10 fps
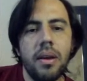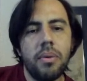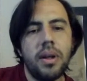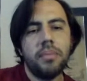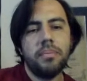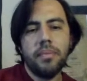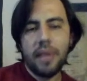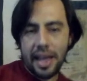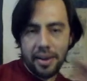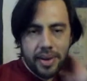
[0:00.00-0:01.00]
Well,
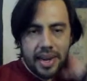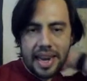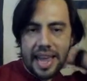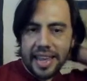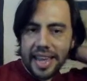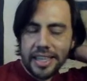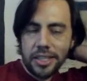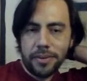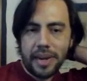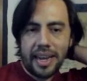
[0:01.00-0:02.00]
I really like
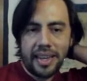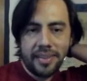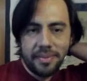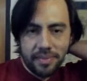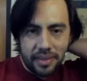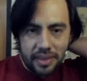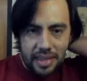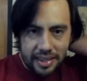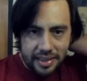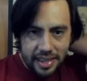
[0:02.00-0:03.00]
h5.
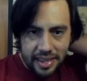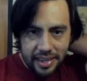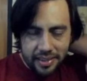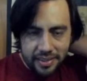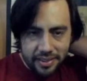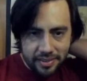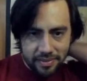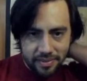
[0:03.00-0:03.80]
Knight takes.